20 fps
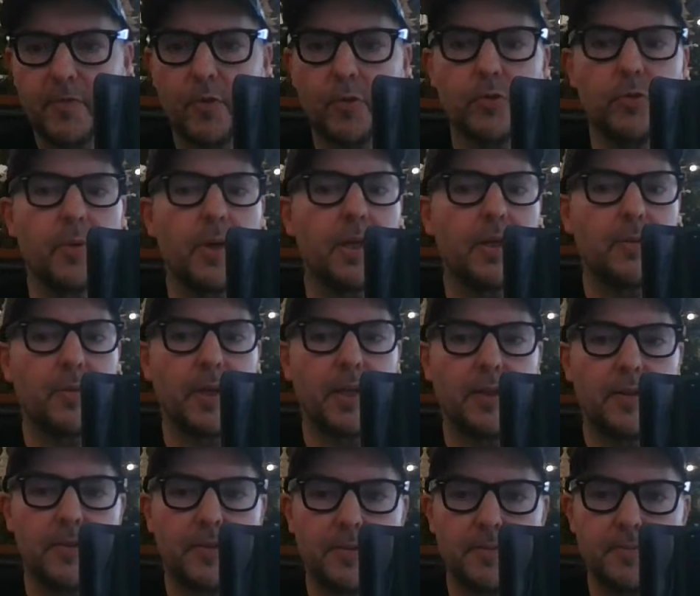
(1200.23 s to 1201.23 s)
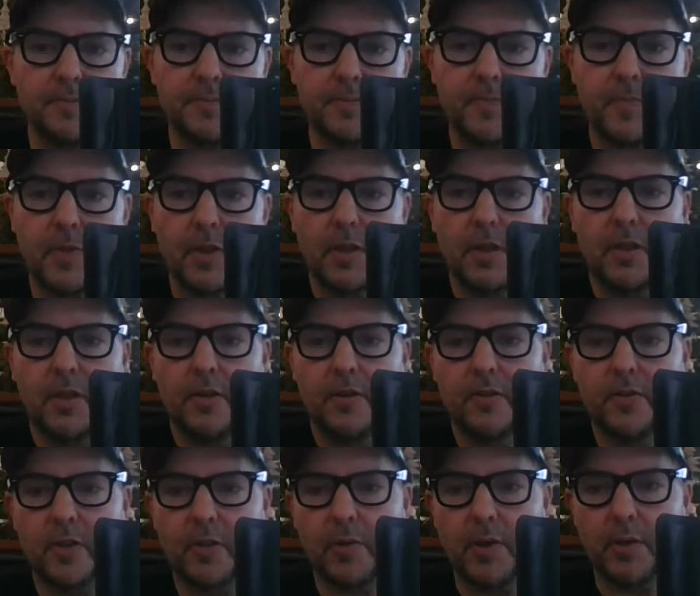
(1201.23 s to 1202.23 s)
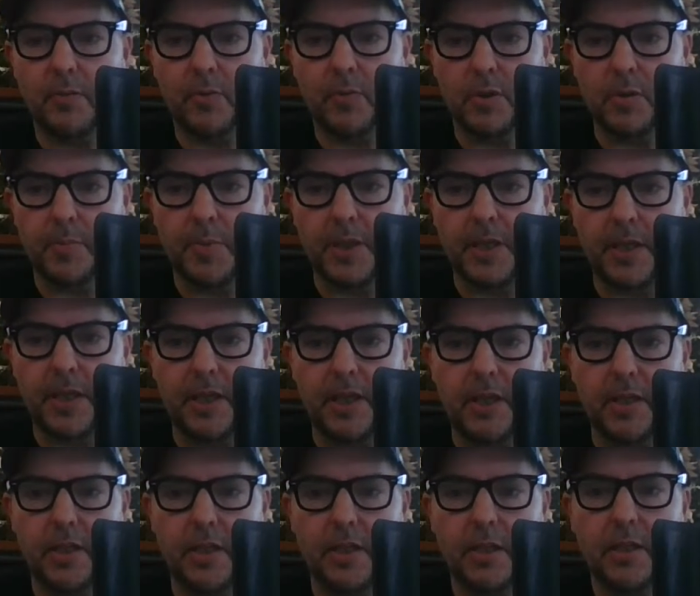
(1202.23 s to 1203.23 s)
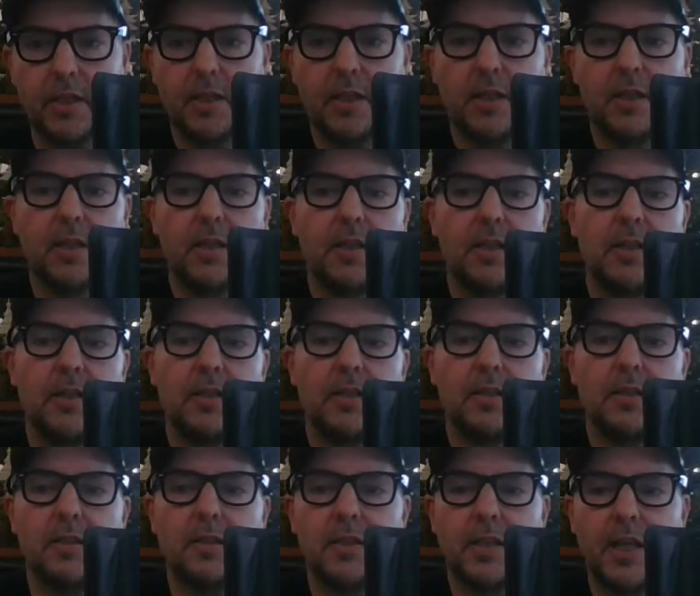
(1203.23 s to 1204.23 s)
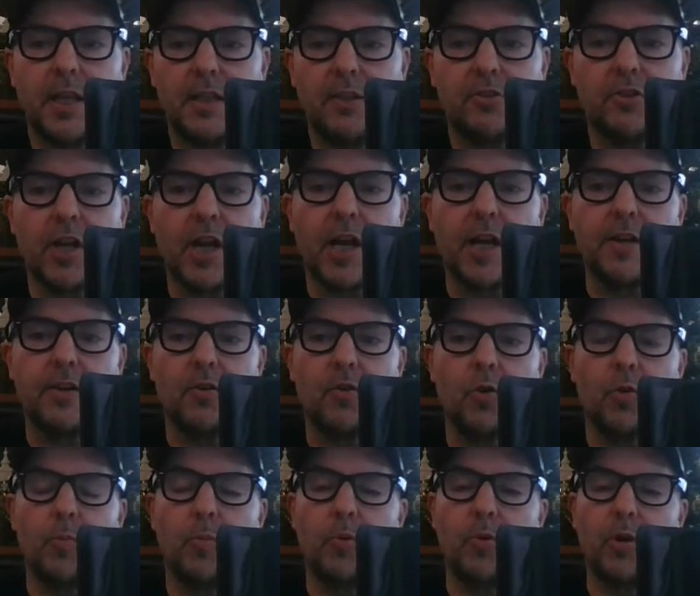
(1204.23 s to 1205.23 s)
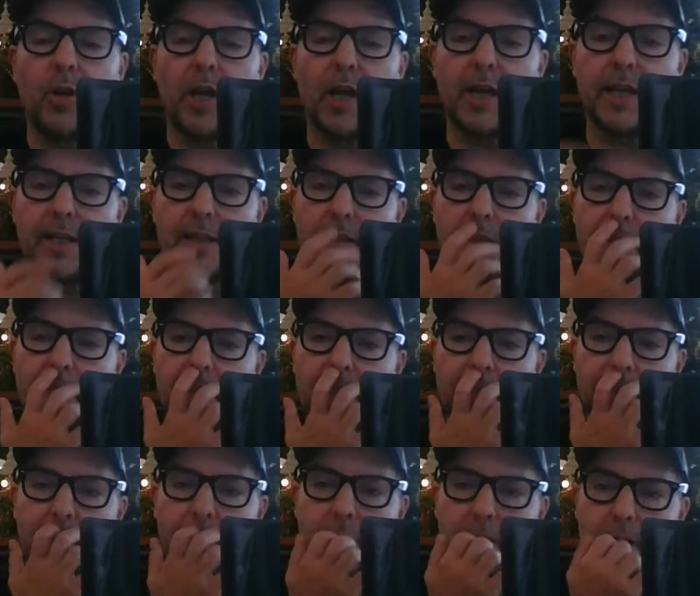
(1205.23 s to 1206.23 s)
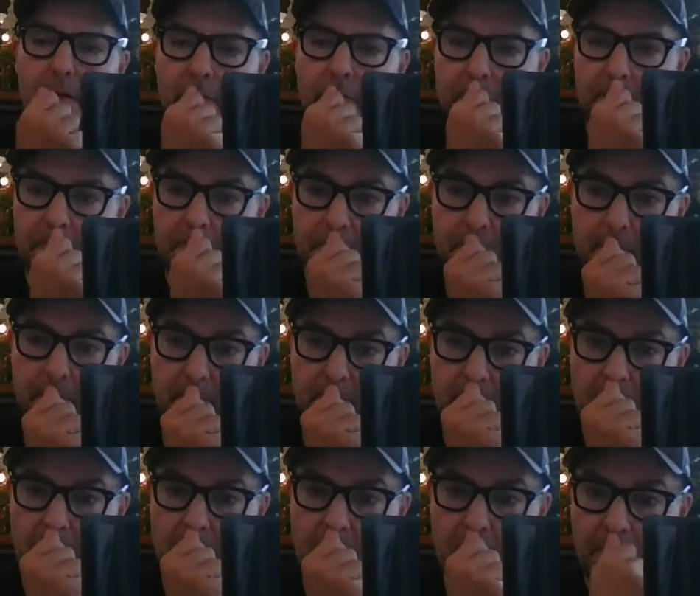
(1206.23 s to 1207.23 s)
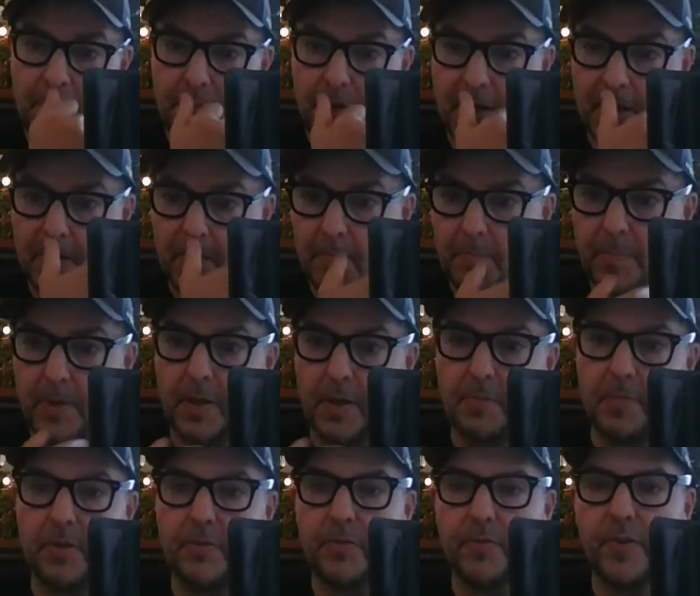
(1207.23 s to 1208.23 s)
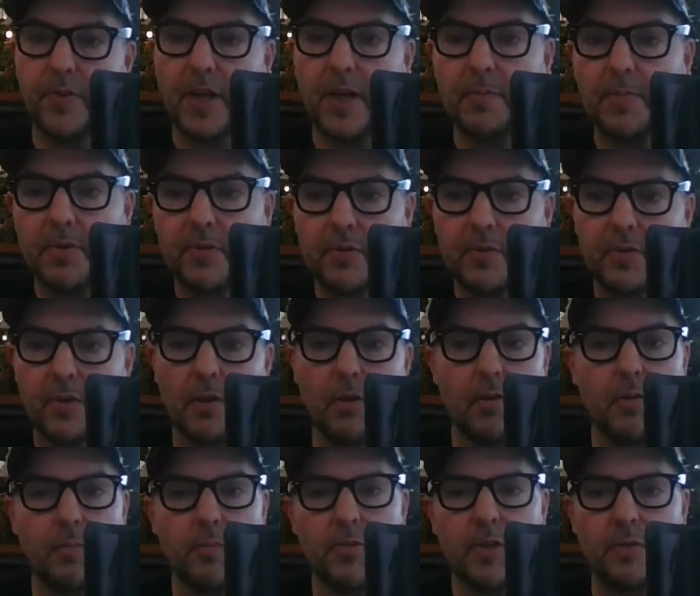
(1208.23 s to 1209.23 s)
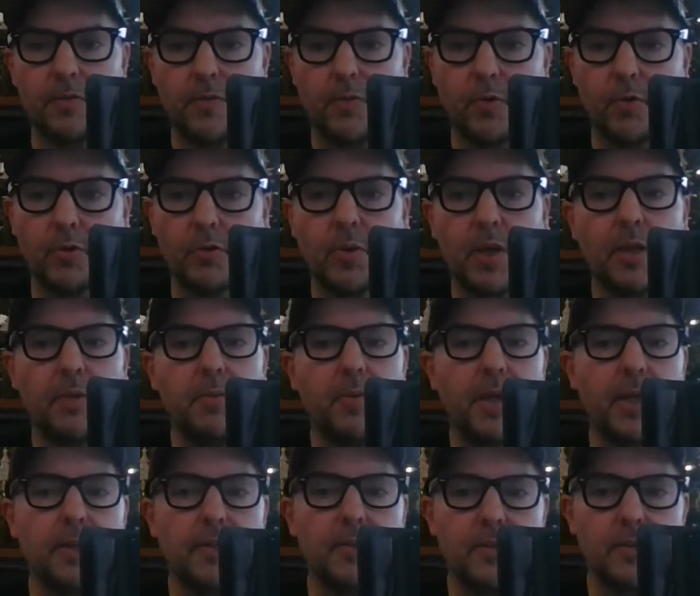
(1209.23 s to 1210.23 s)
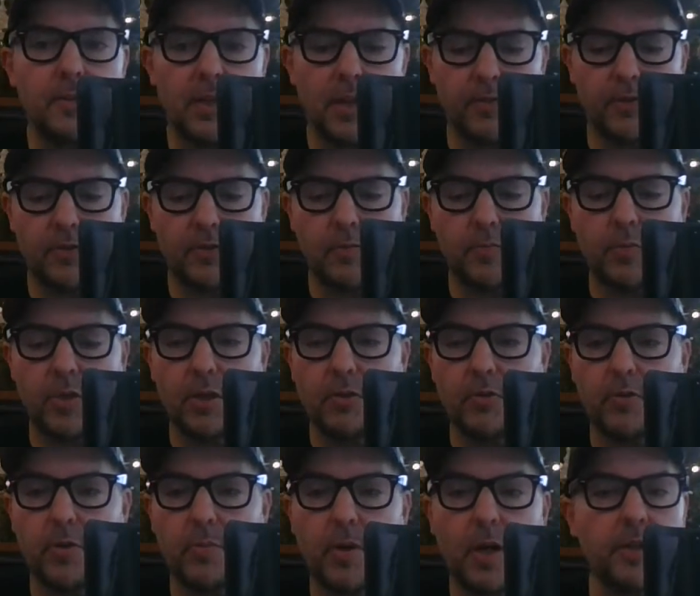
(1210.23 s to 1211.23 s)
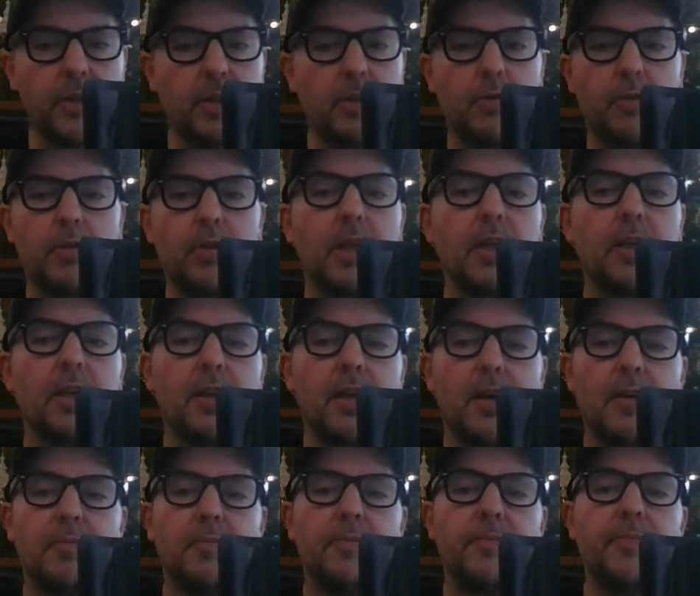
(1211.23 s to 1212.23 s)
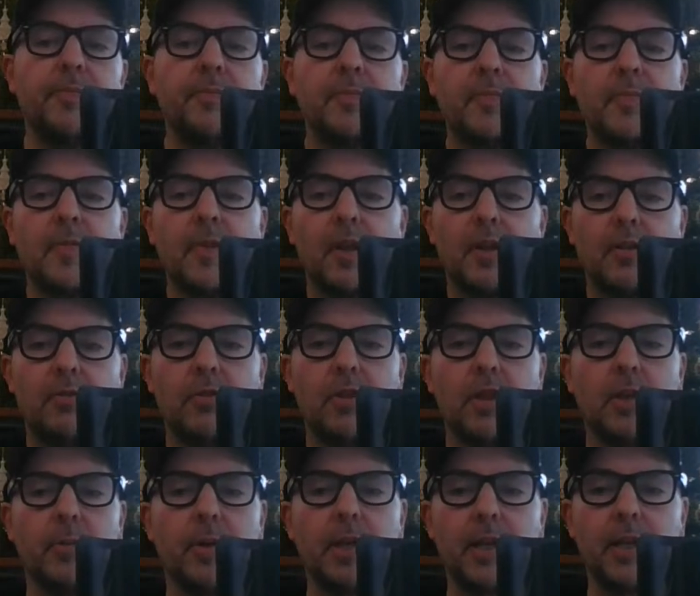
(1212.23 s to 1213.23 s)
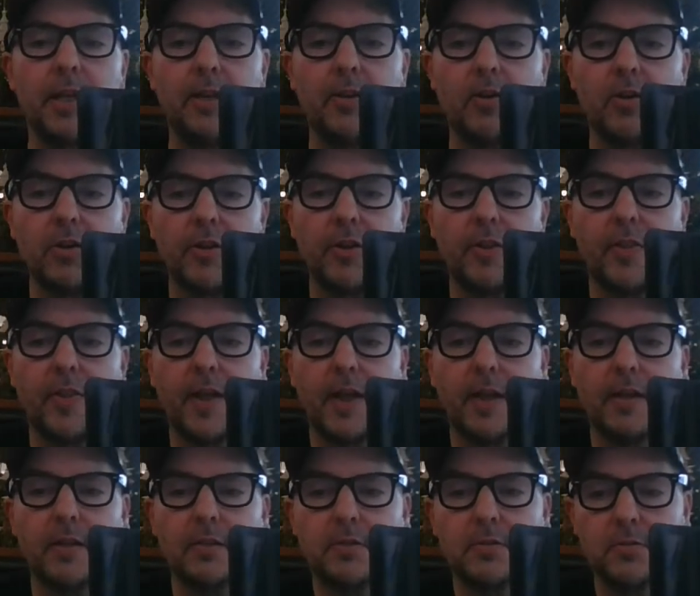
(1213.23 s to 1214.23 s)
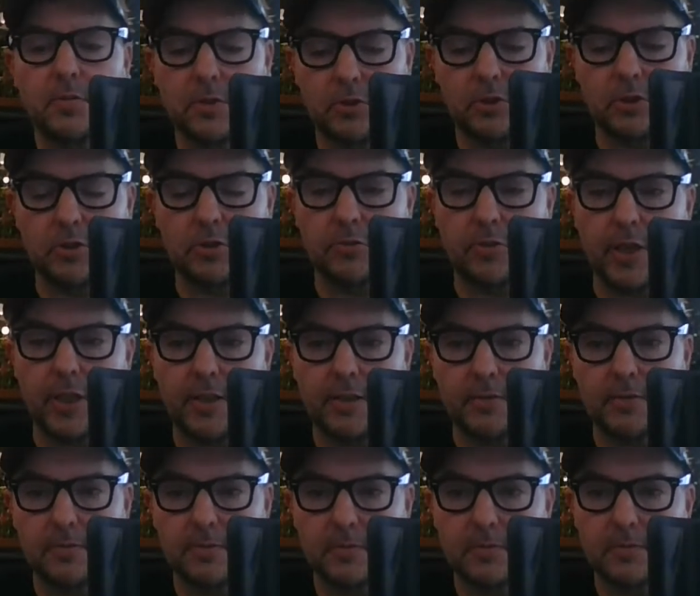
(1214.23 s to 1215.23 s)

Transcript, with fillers: four to eight weeks. So it will be late Jan or more likely um, by by mid Feb. So I'm saying four to eight weeks to give us some wiggle room. I don't think um, I don't think it'll be any longer than that, which is great.